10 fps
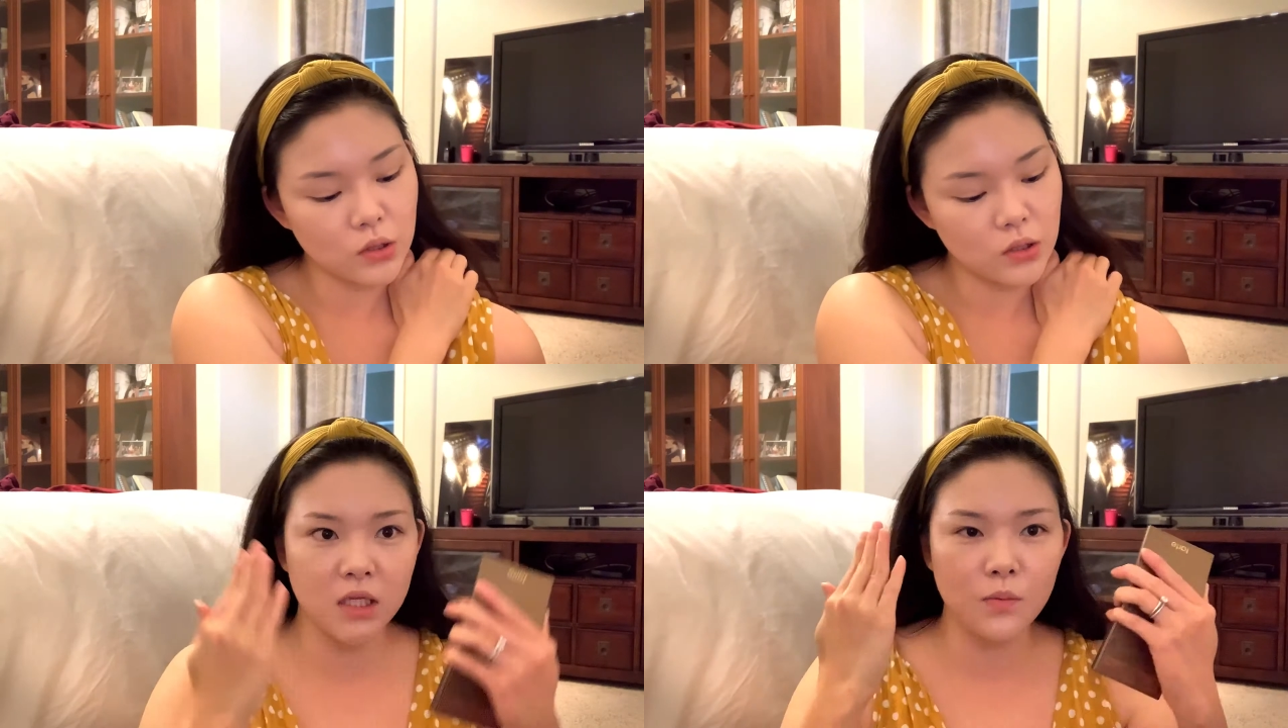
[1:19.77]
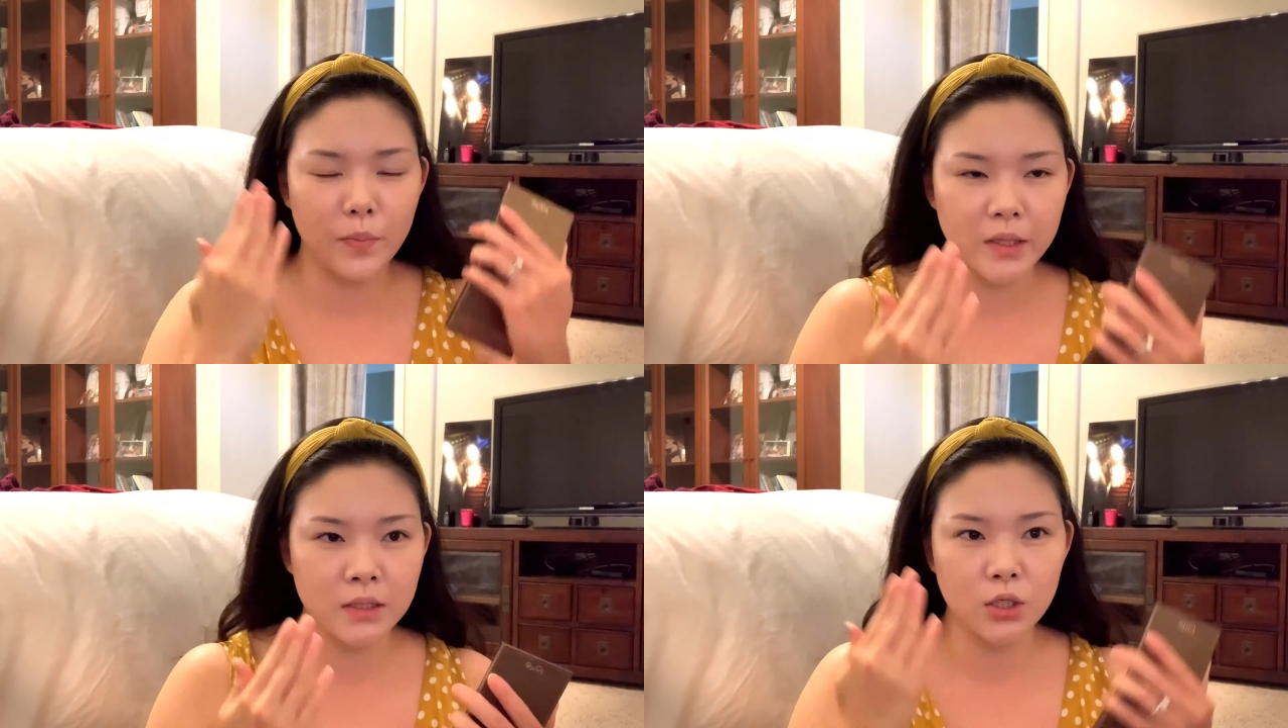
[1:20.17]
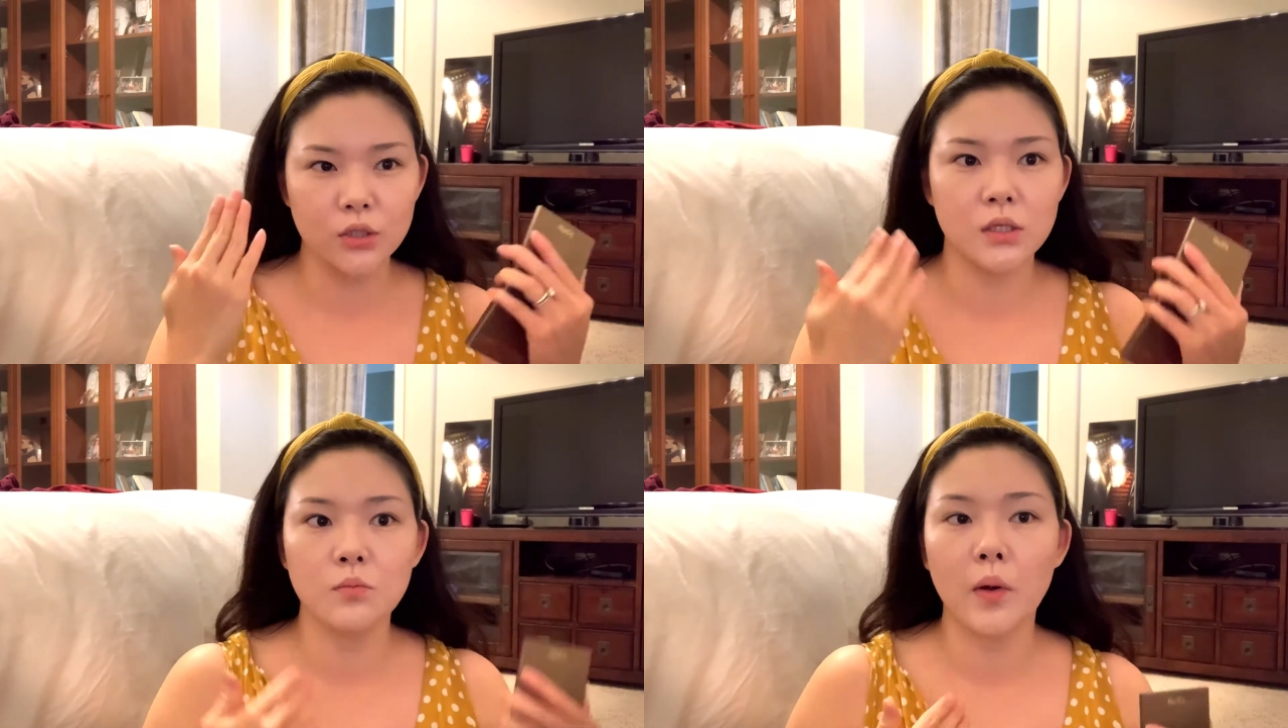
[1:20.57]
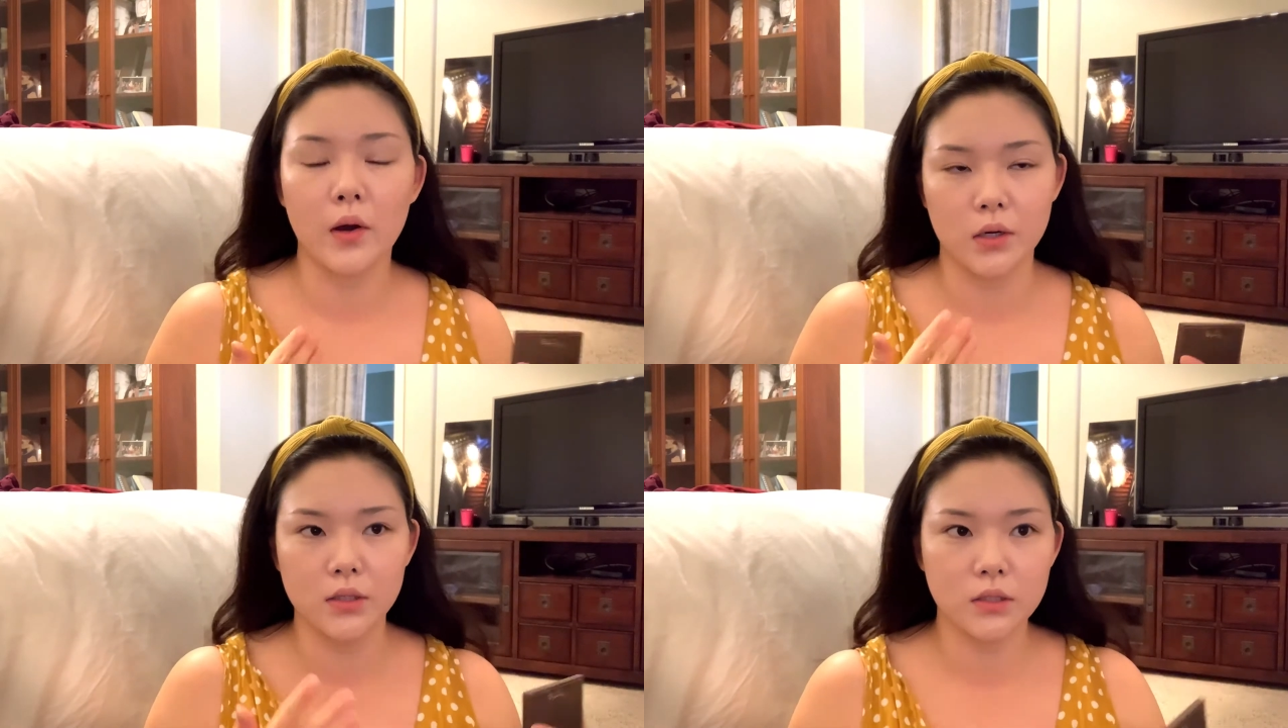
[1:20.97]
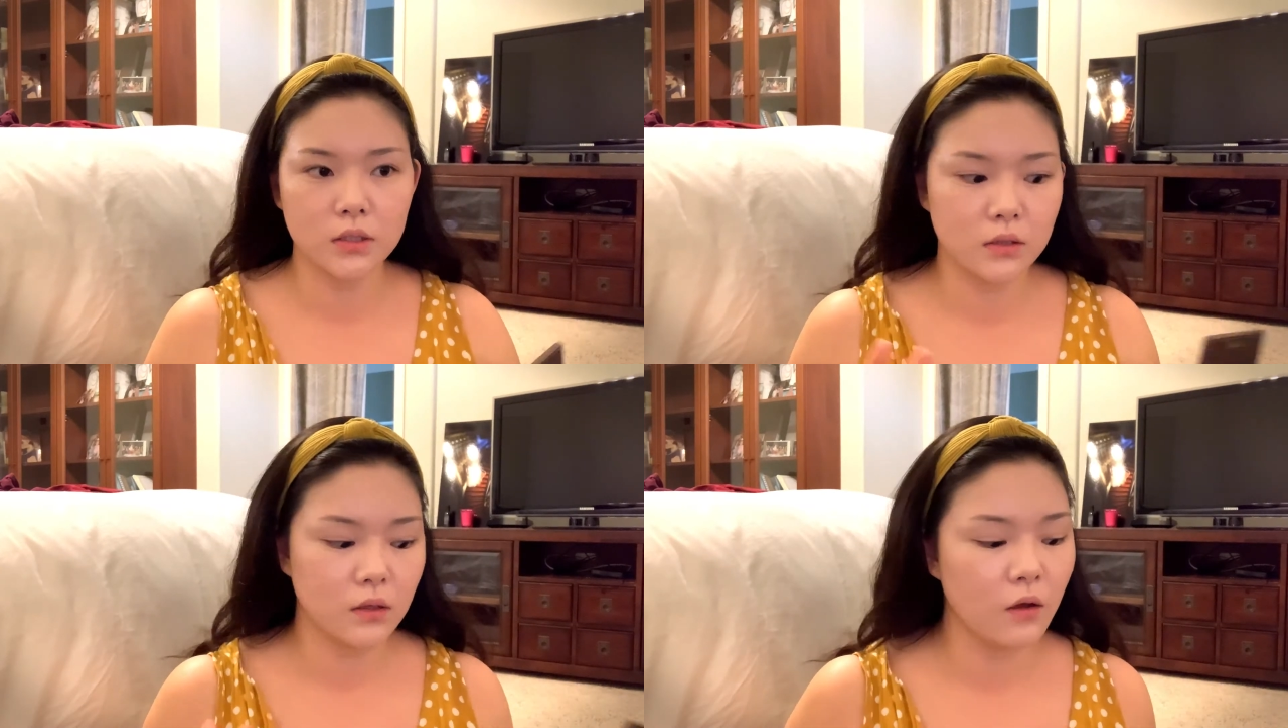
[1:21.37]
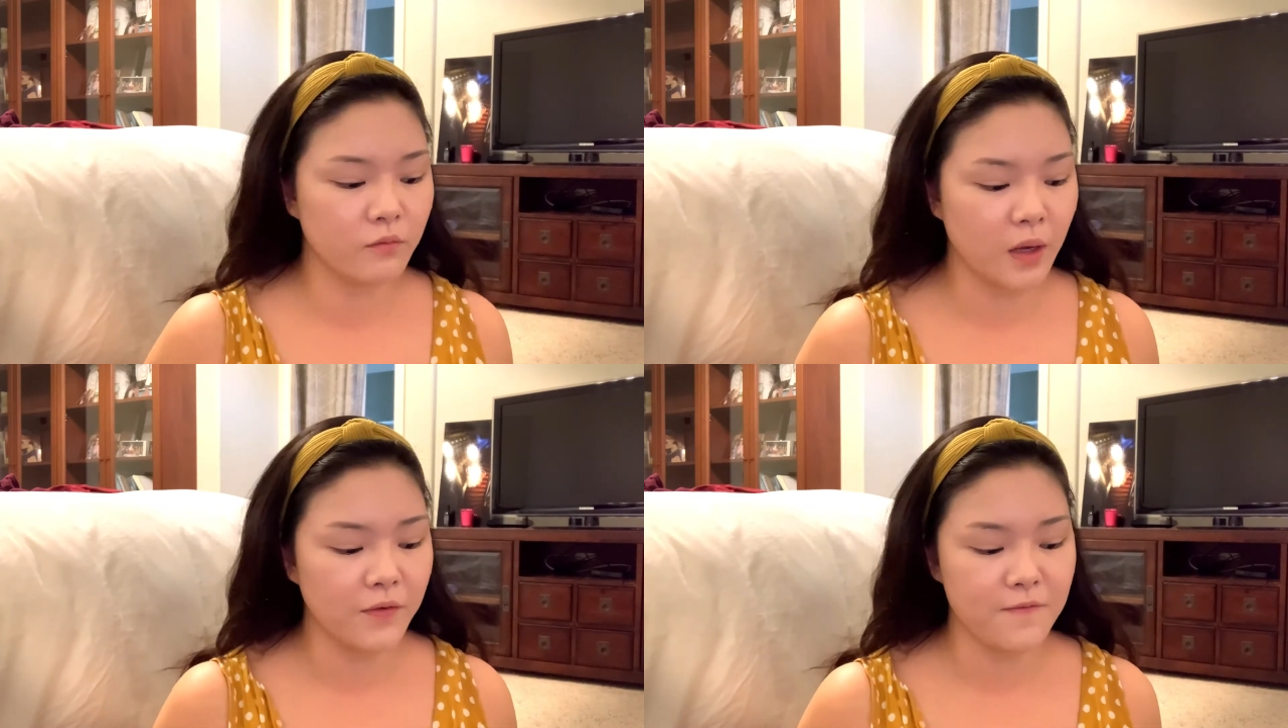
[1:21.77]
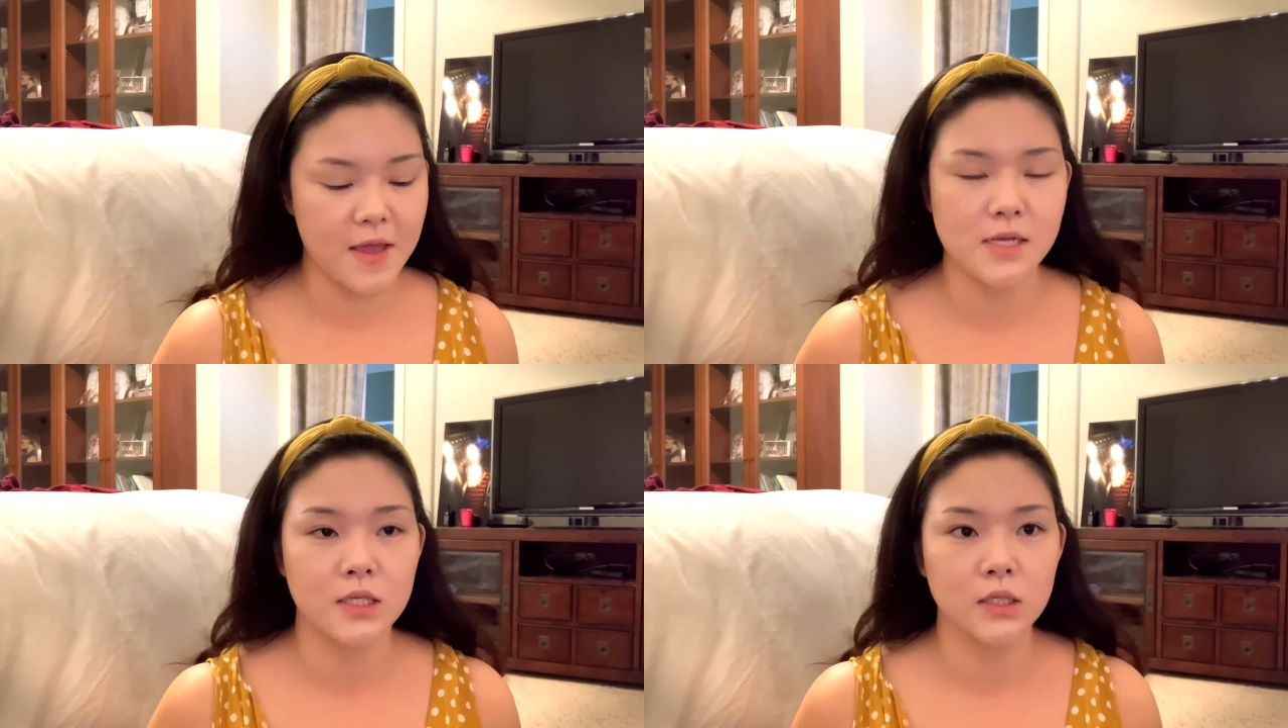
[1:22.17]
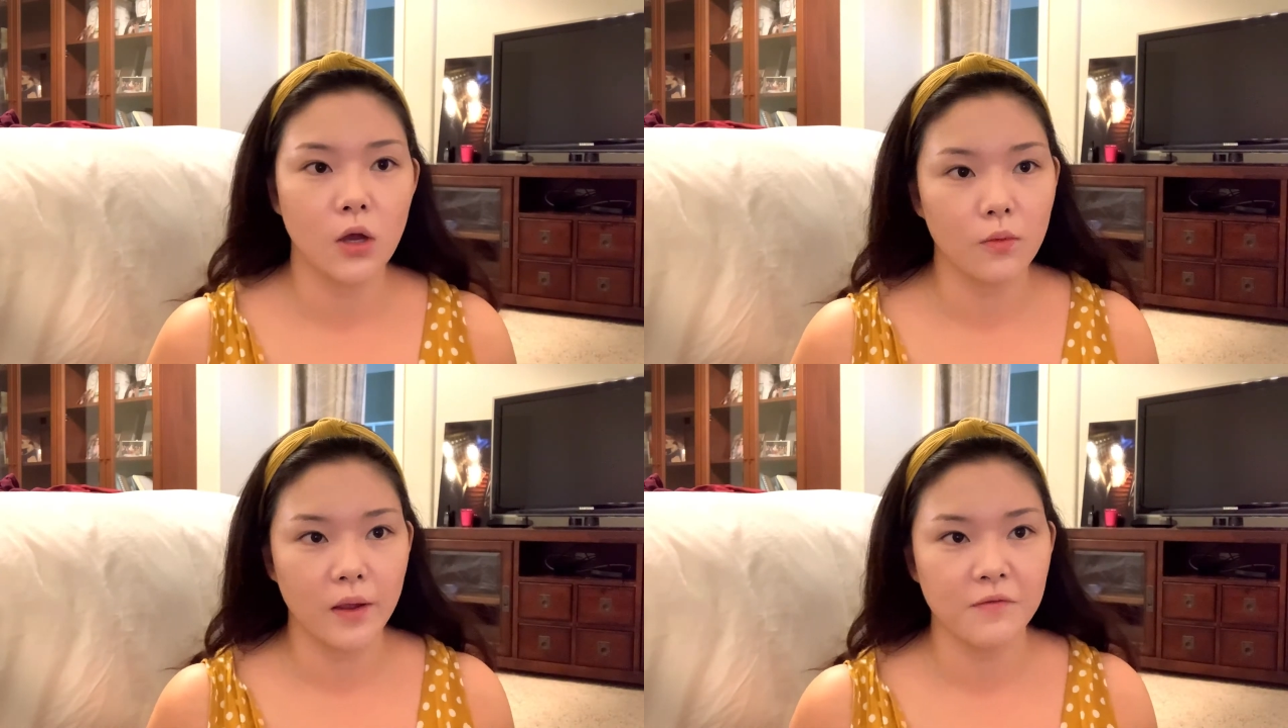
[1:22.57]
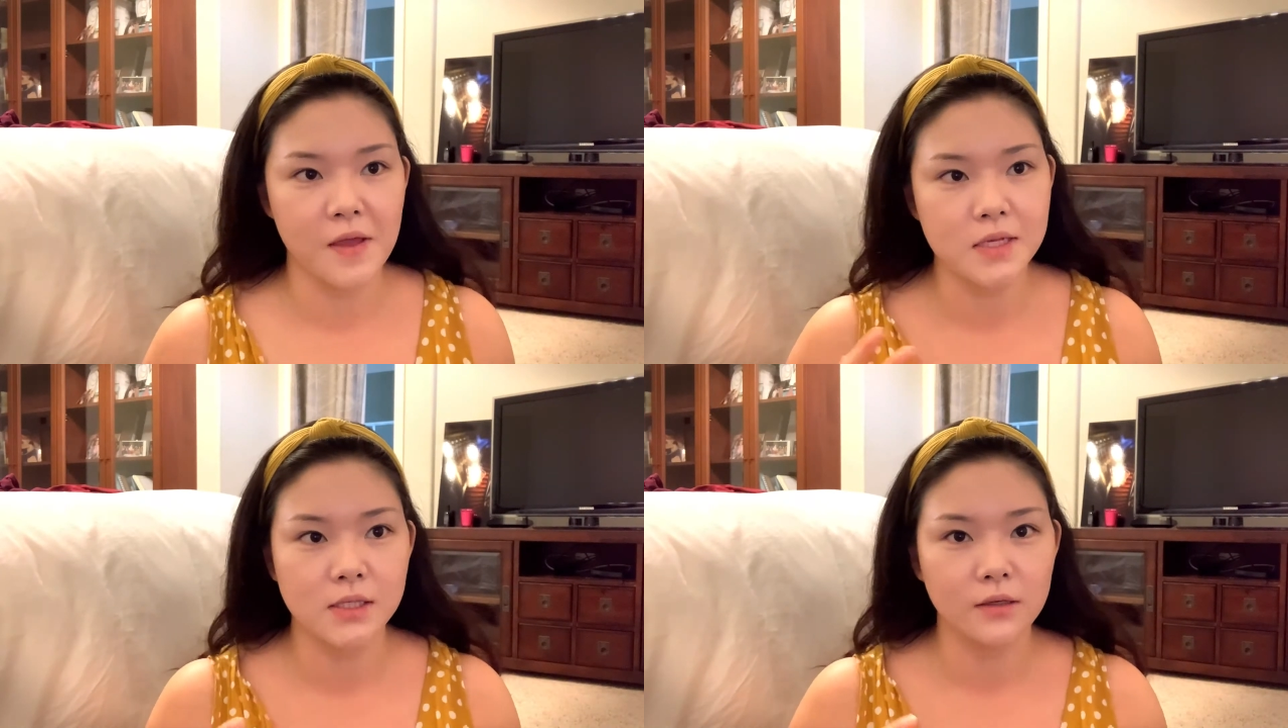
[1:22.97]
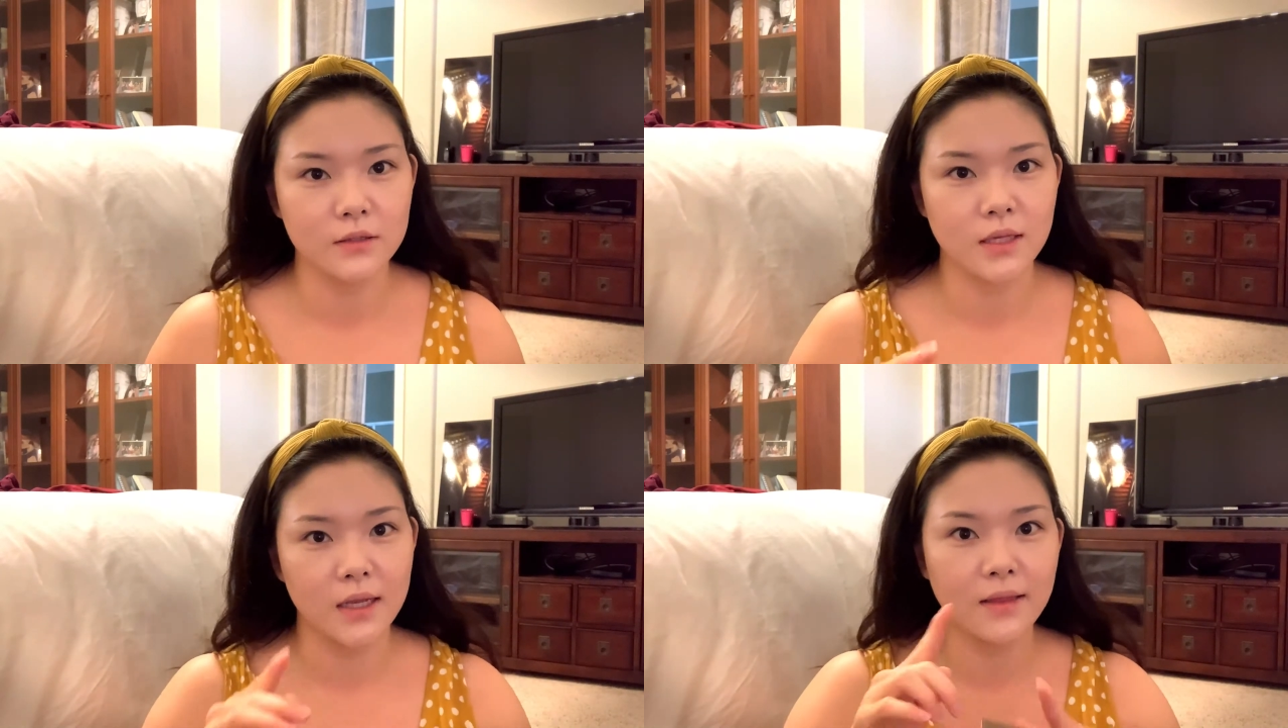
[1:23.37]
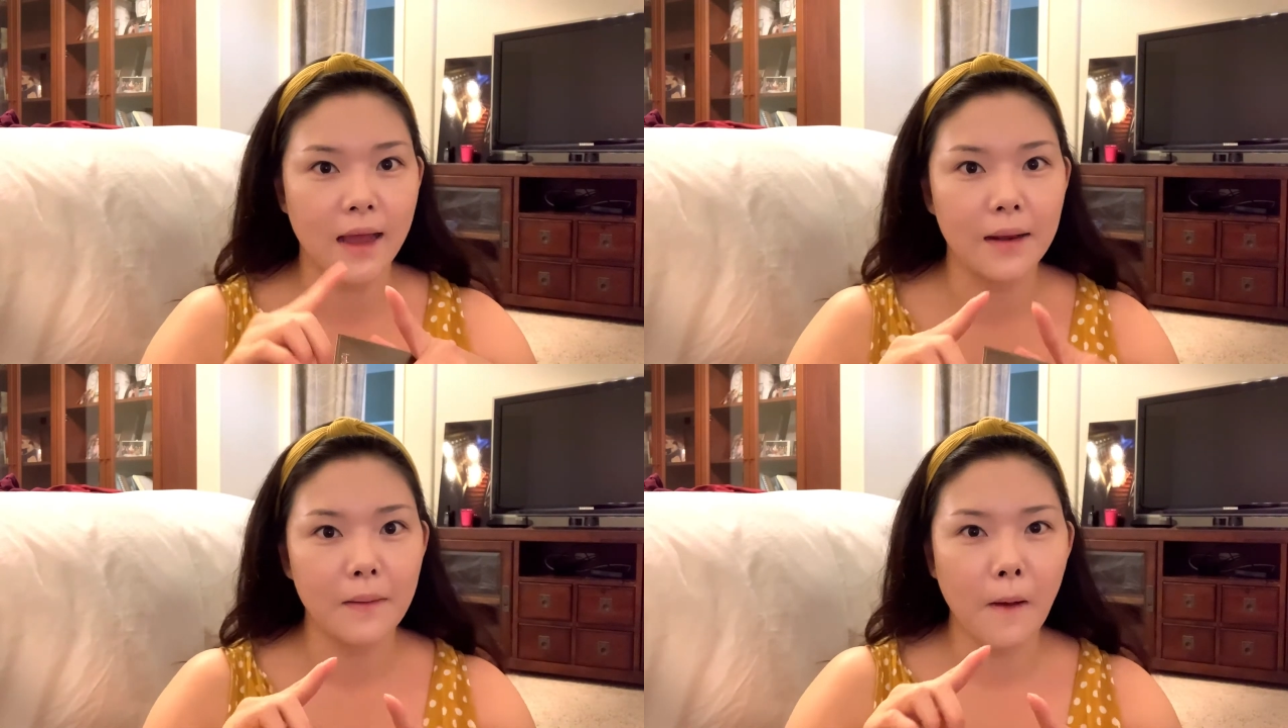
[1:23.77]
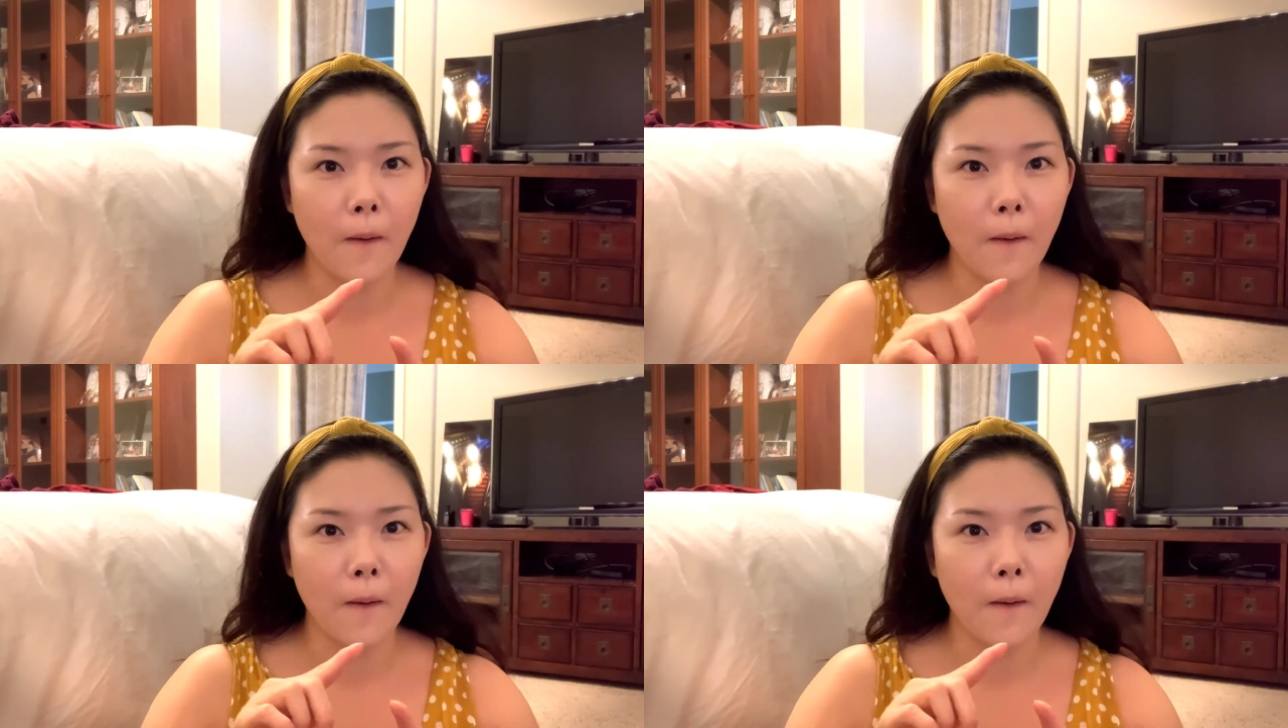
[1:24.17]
deepen certain parts of my face so my face looks like that